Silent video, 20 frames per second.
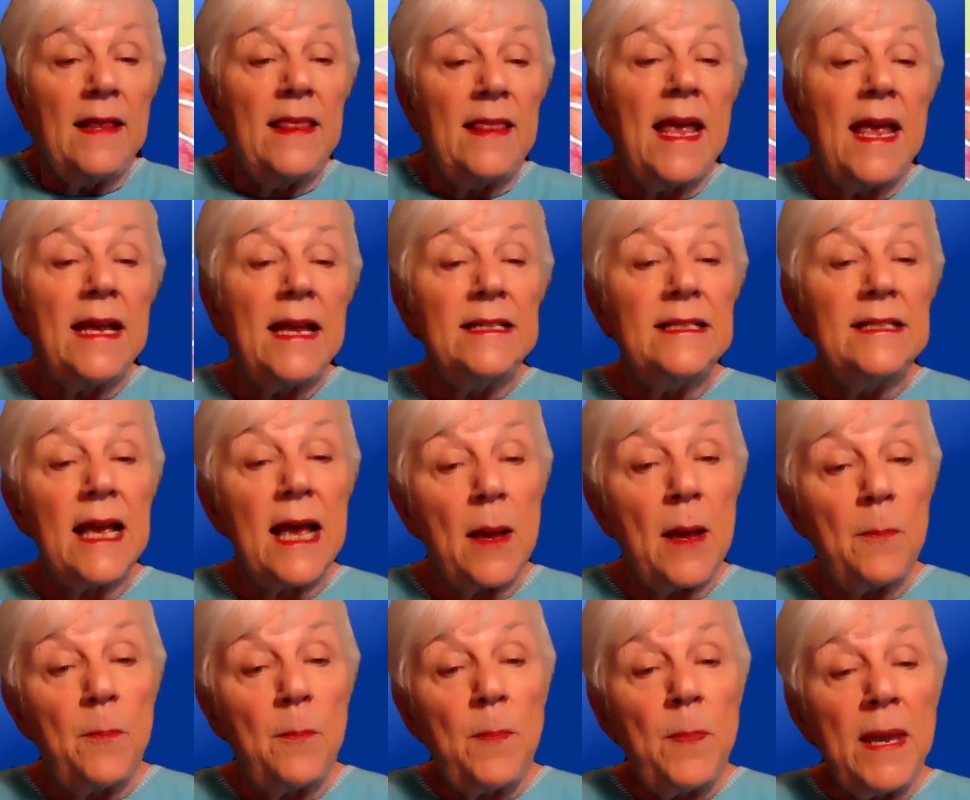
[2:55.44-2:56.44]
things
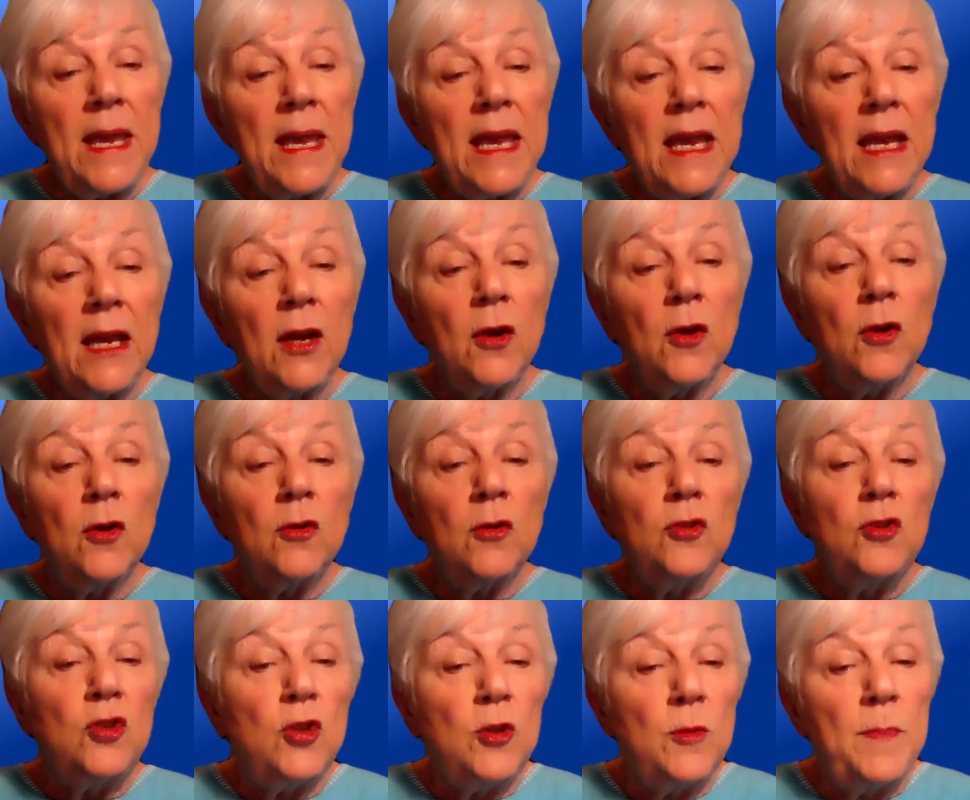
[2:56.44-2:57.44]
appear
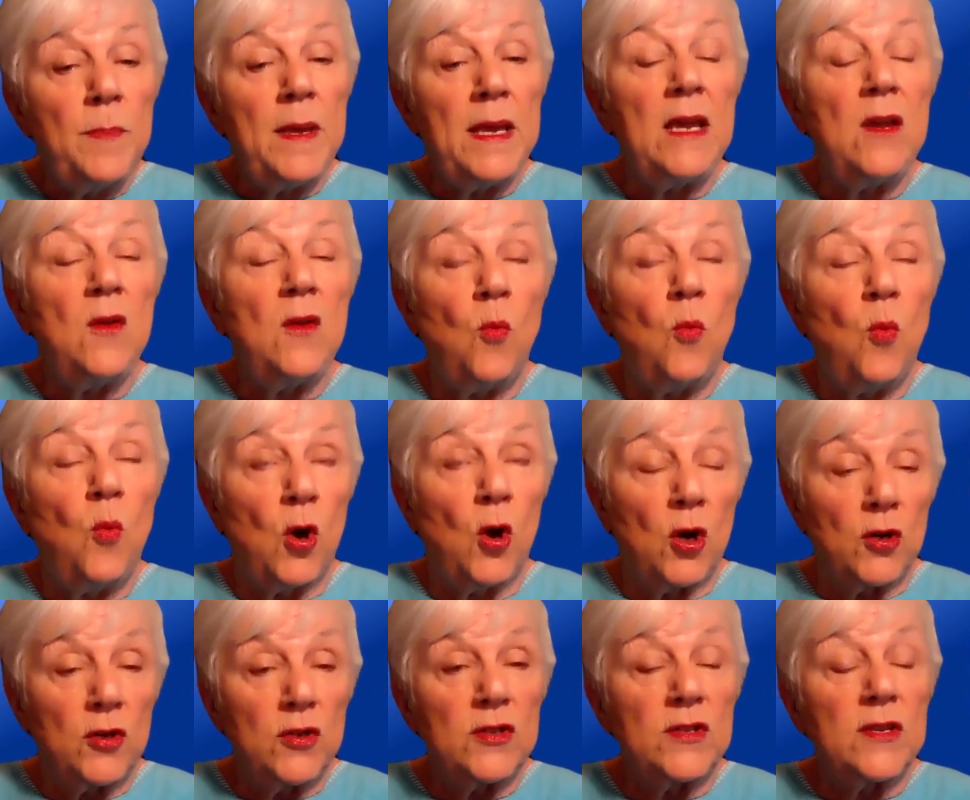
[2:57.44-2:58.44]
to be
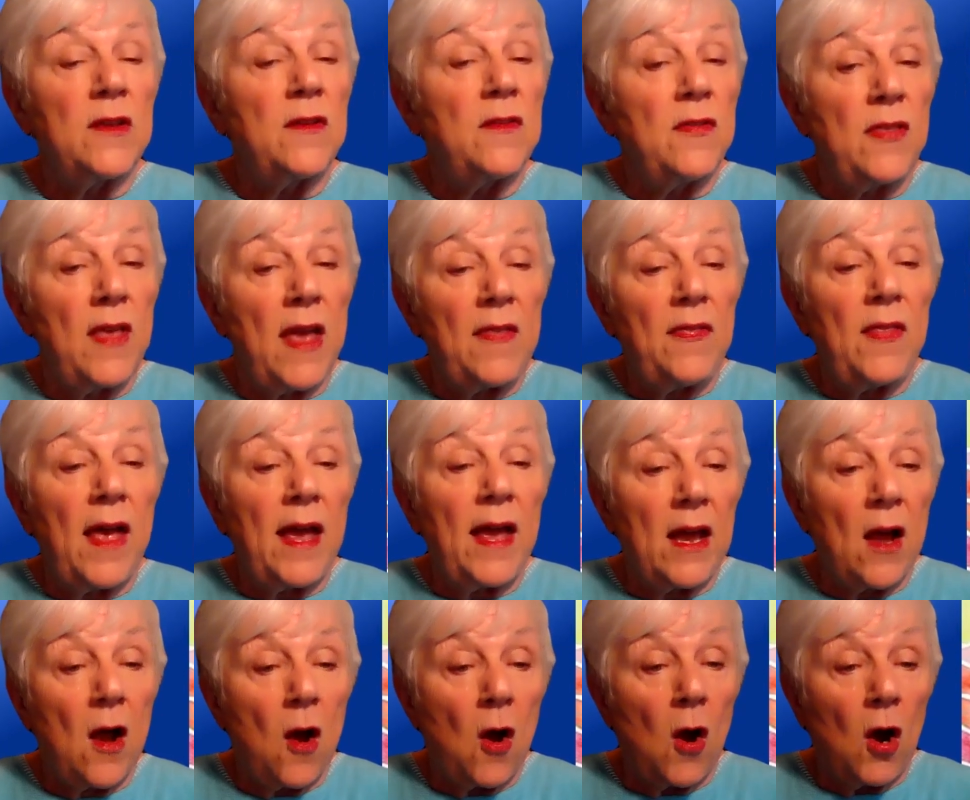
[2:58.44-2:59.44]
worse than
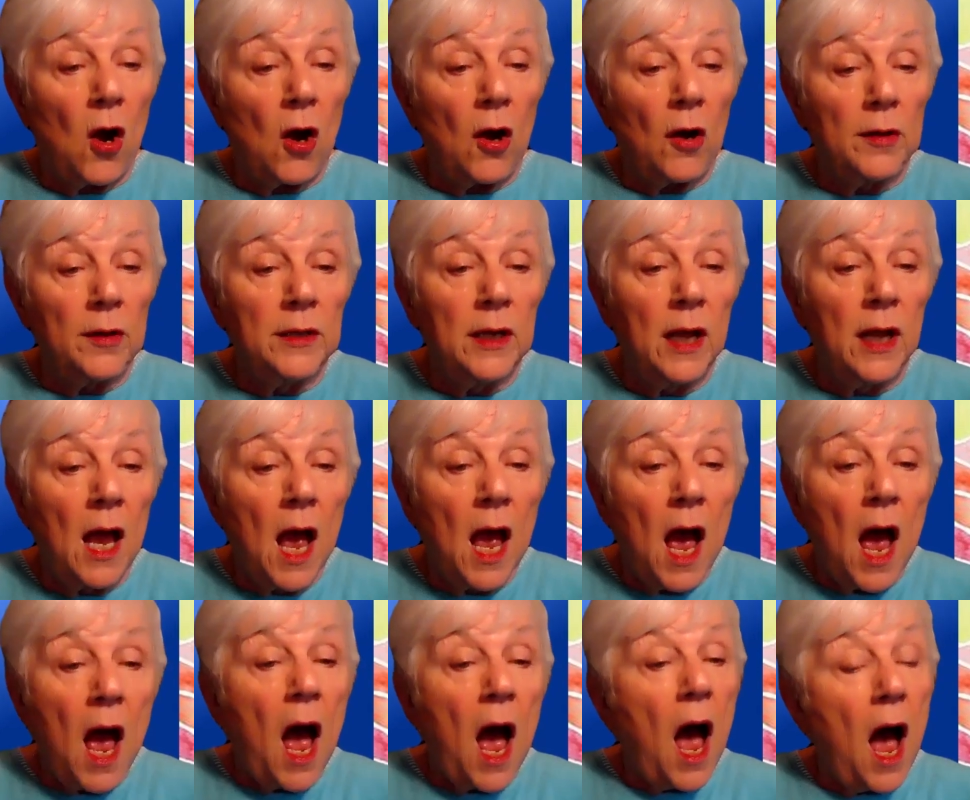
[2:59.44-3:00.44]
they are.
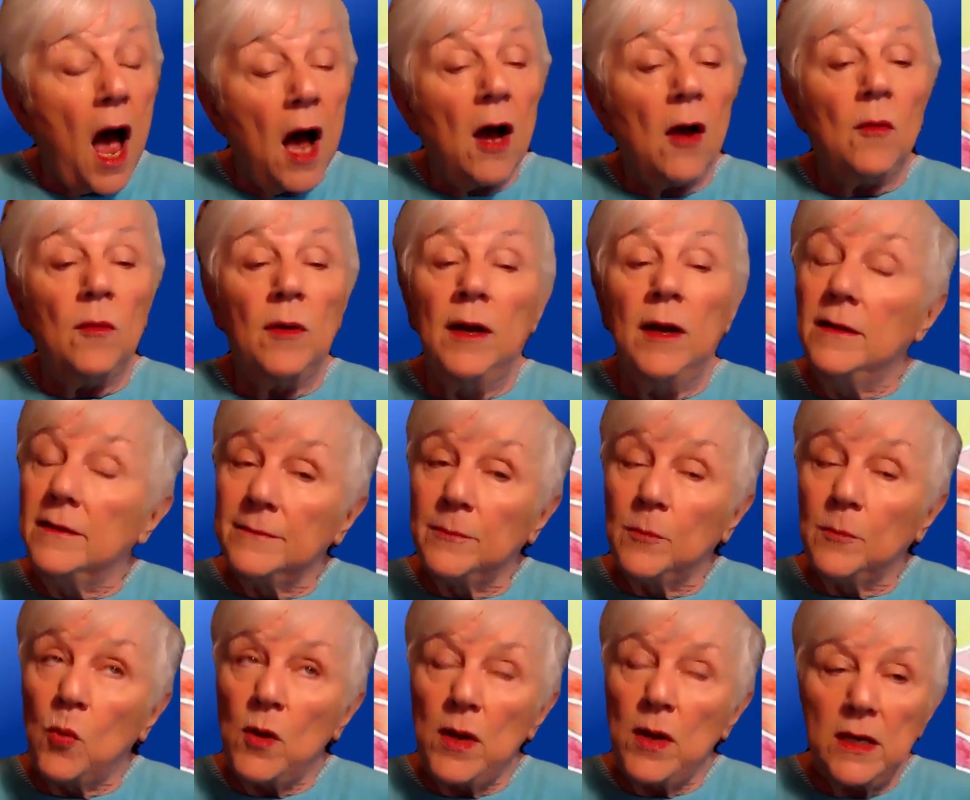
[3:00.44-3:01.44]

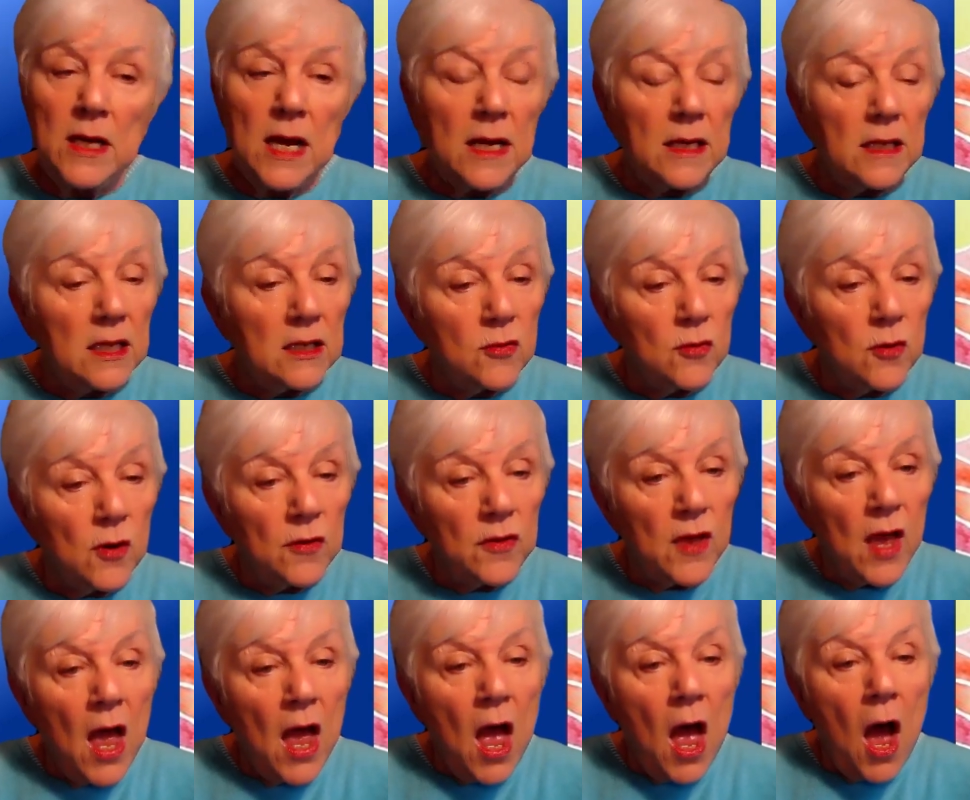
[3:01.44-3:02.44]
Boy, isn't that the truth?
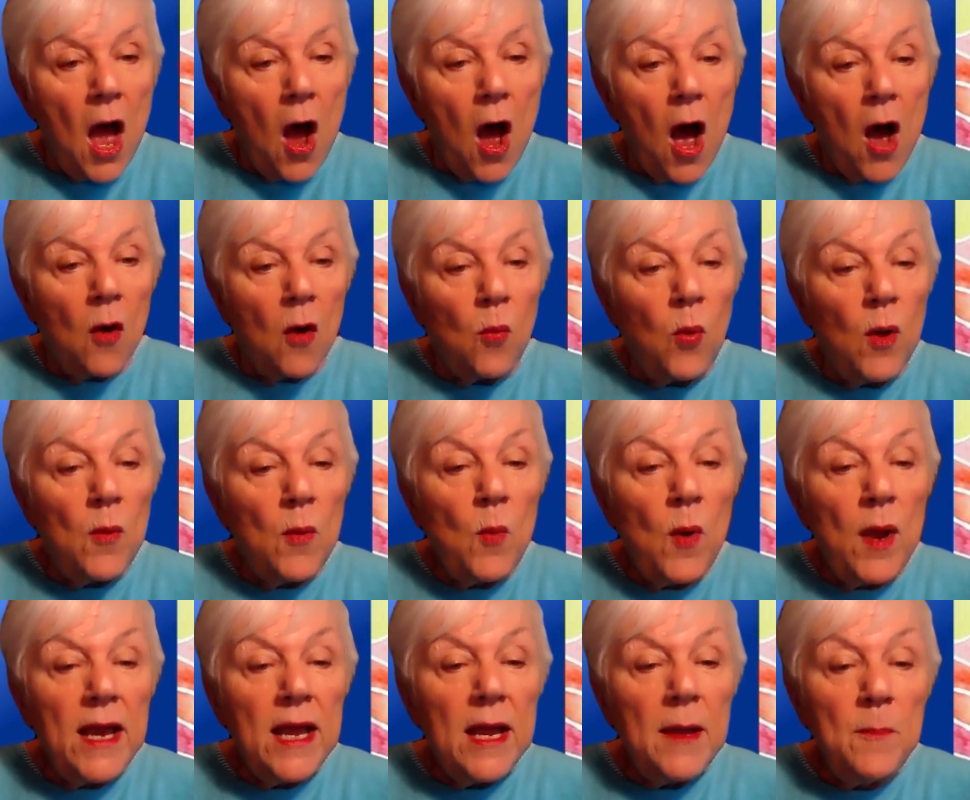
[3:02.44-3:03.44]
When
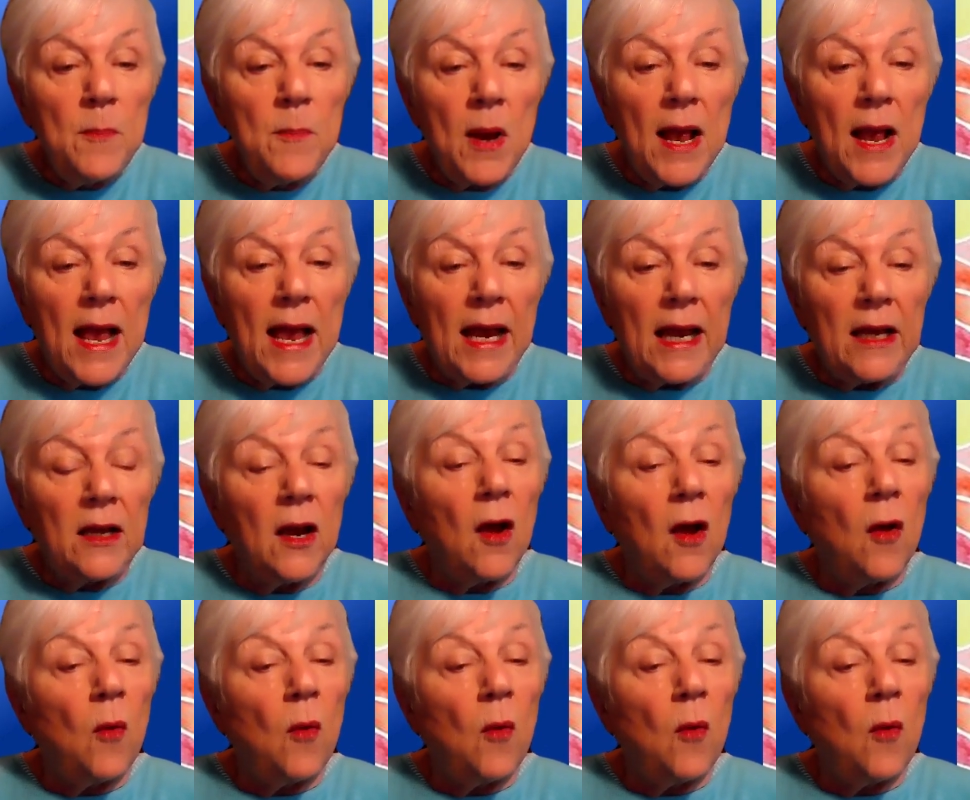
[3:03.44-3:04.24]
we complain,